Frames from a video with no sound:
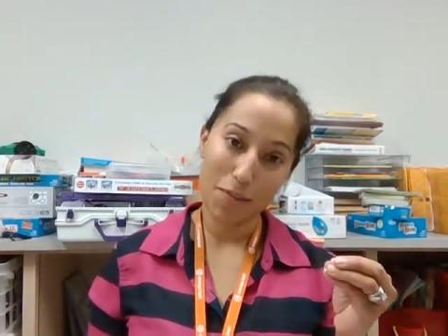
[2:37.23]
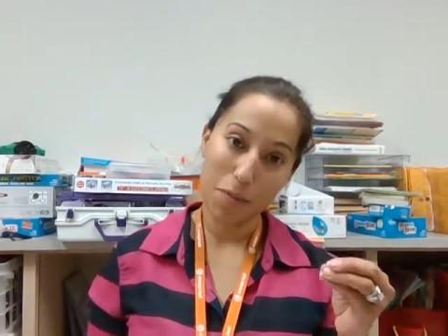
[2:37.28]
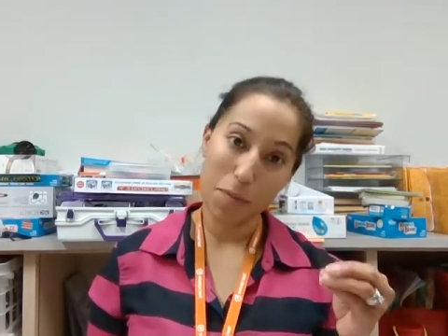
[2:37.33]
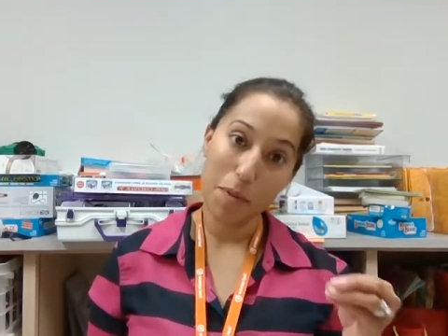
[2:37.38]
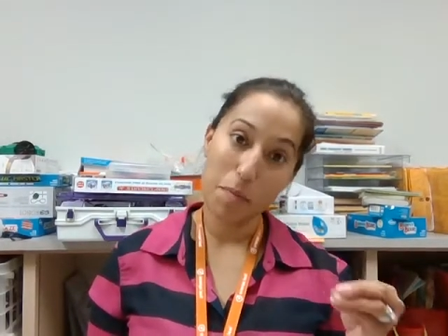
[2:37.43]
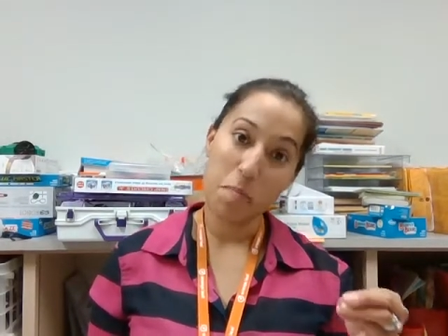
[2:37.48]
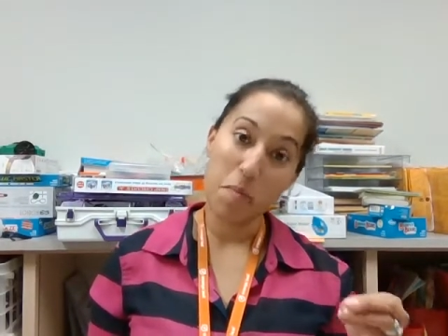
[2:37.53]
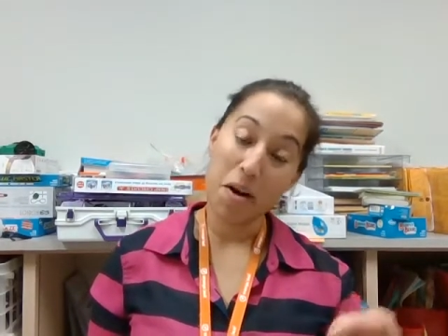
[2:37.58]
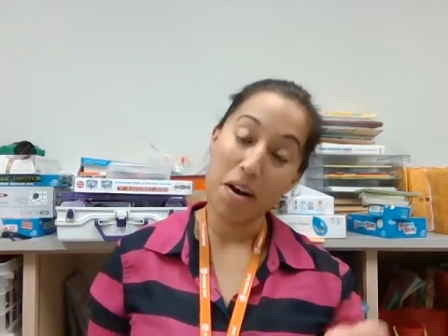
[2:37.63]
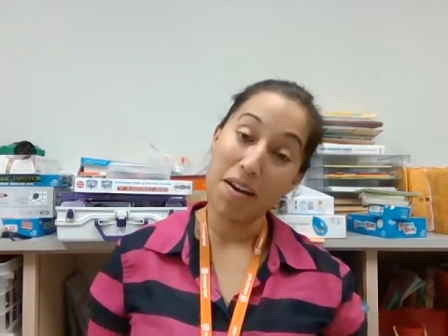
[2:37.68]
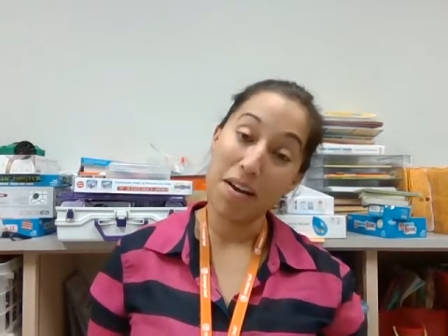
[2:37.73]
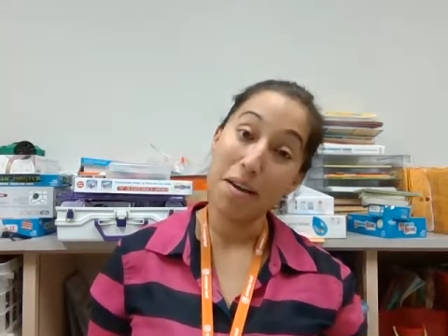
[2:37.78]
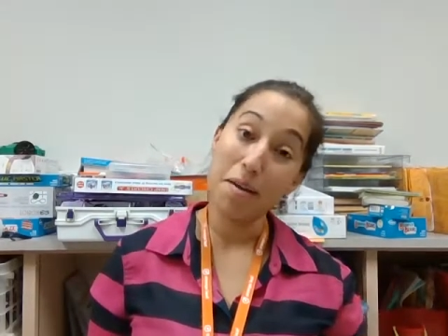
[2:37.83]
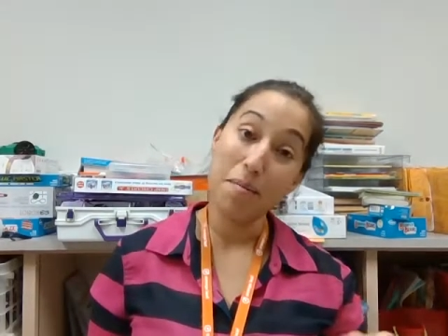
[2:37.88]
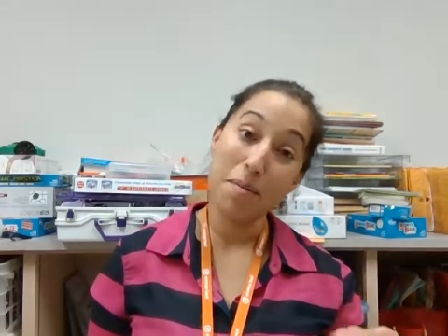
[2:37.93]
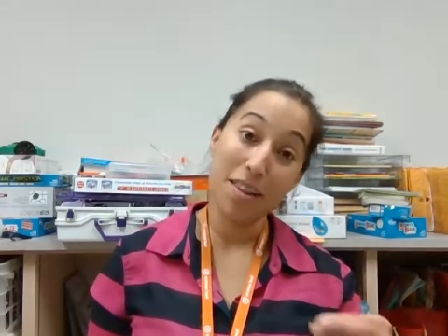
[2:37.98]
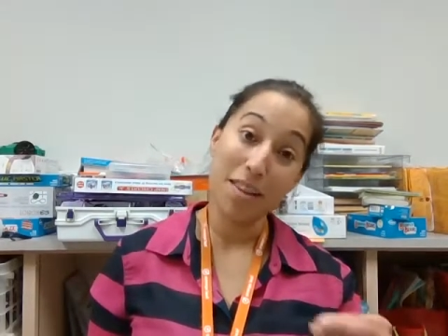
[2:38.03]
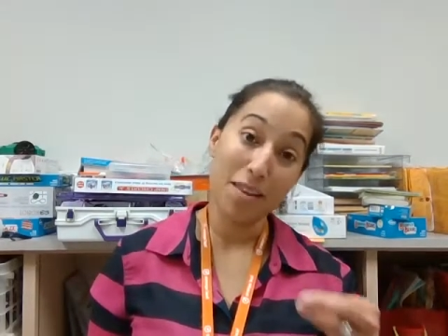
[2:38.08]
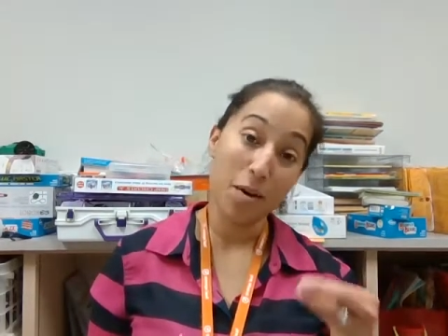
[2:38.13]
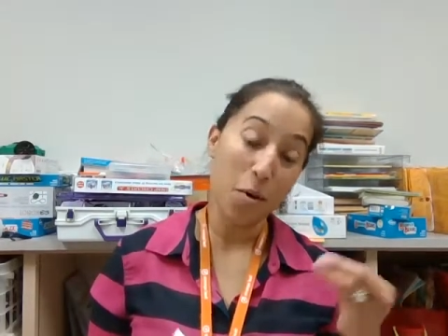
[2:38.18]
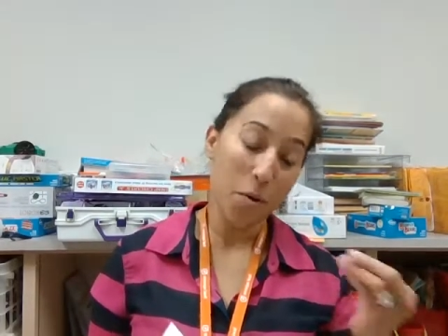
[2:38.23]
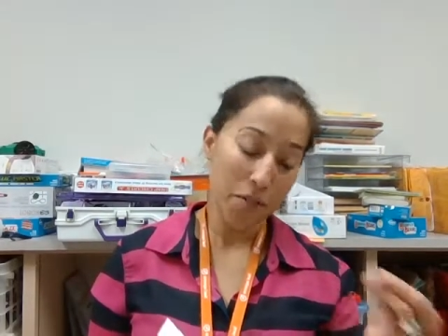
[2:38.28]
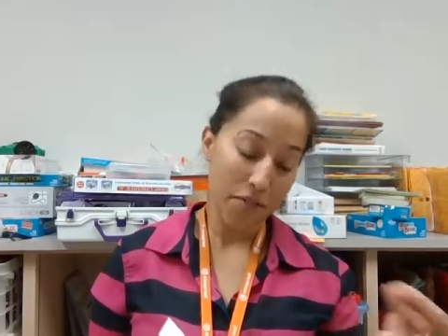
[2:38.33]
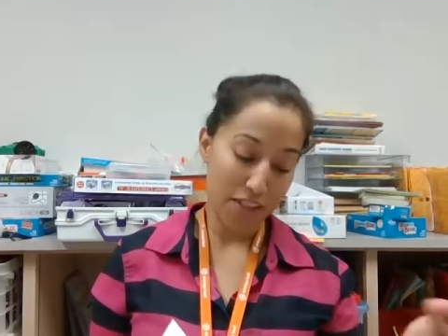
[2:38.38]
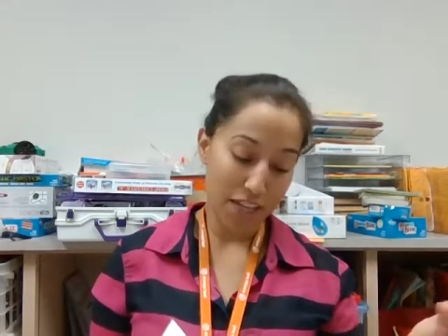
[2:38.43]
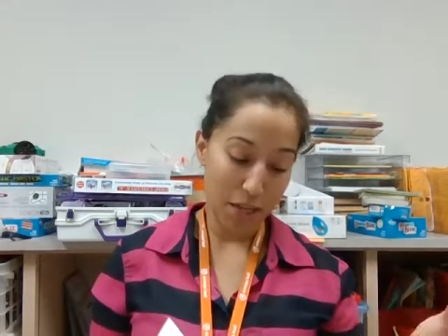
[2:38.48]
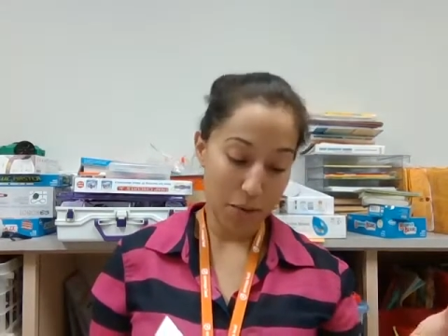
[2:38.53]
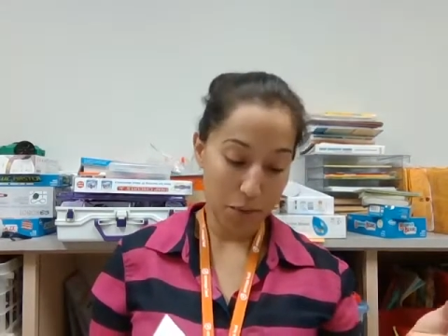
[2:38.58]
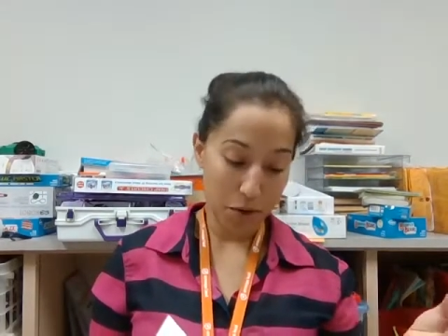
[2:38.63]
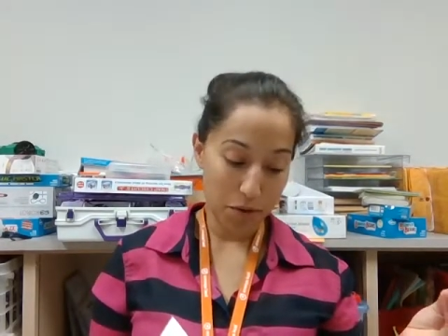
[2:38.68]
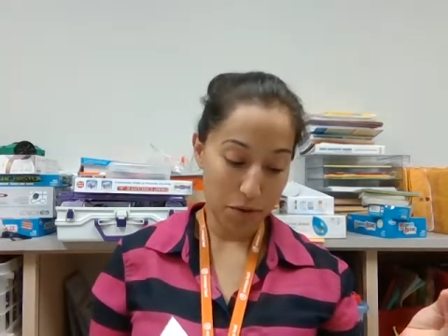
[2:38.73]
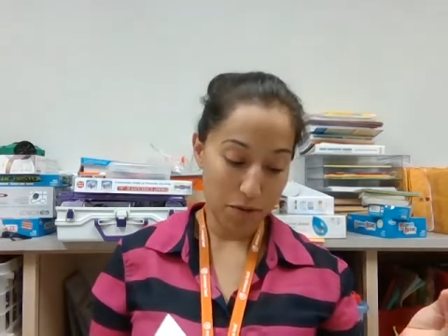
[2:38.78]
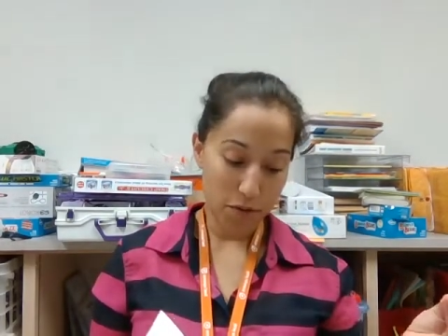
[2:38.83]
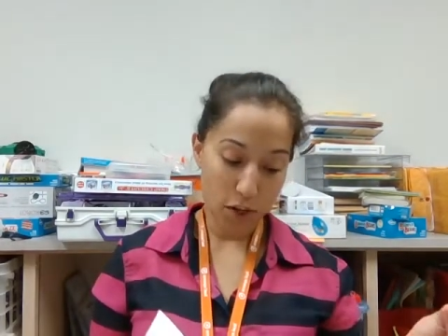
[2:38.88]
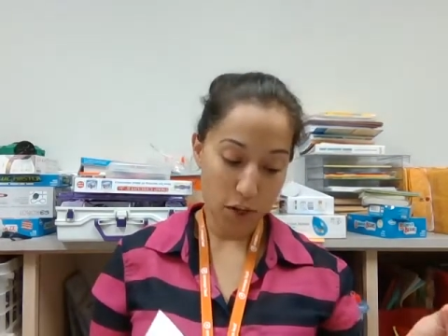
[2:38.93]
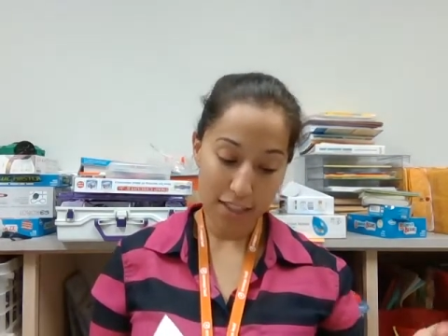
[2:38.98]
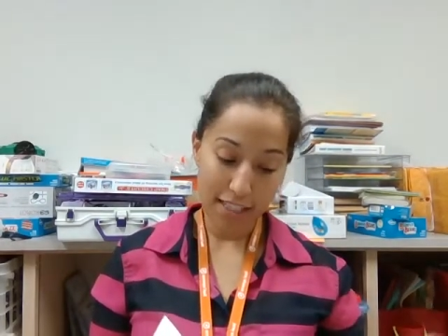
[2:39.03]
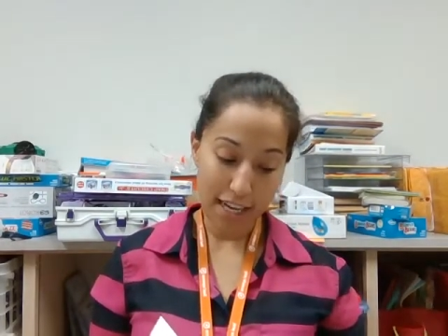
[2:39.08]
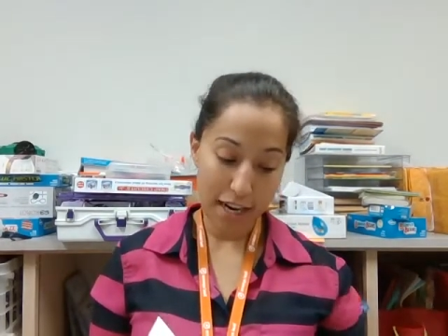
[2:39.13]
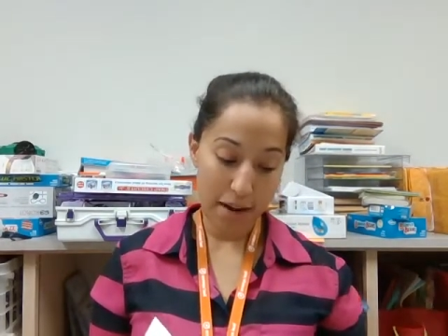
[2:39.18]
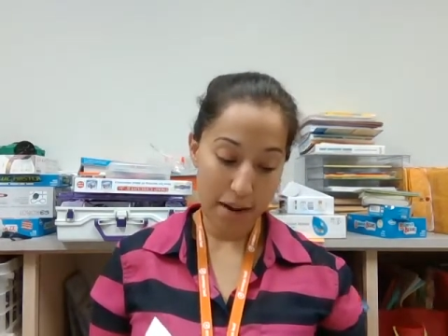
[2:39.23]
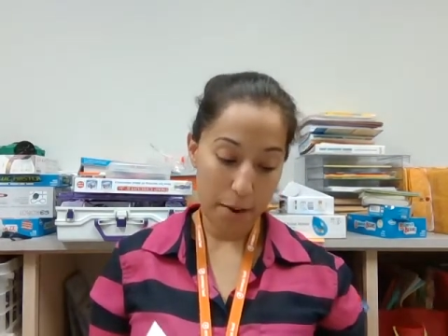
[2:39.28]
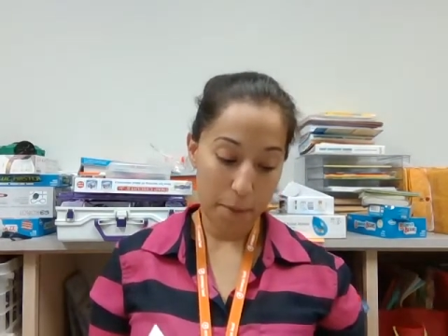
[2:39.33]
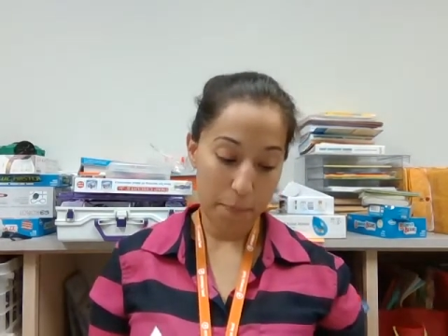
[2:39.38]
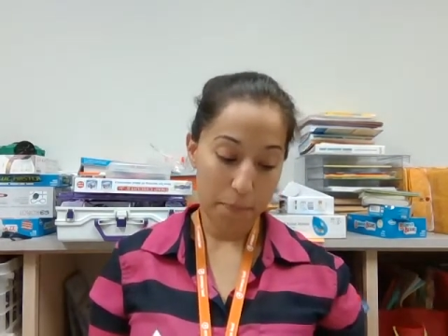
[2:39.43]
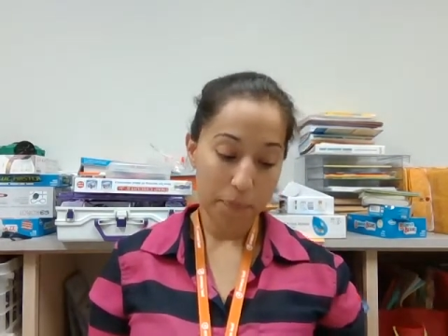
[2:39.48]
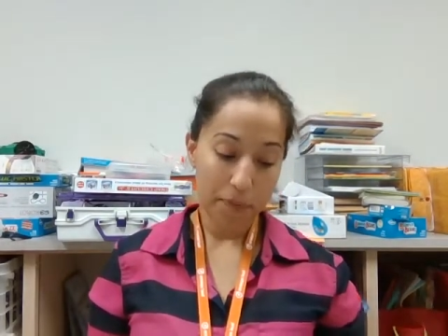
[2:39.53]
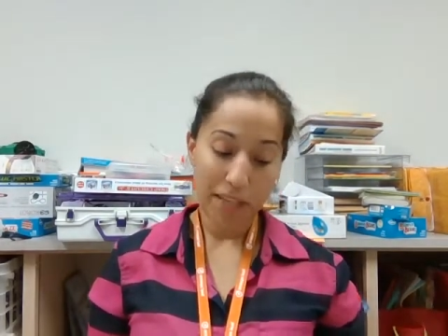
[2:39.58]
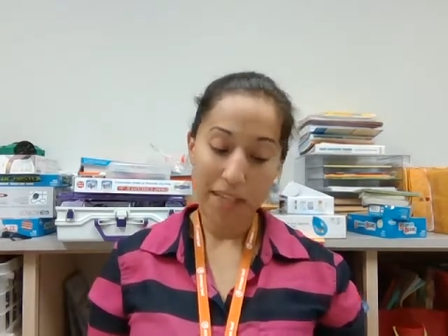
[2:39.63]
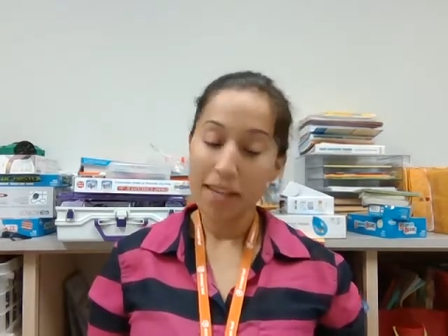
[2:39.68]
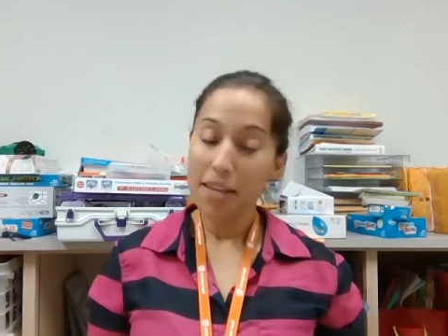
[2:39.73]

from the bottom and the whole thing won't fall down.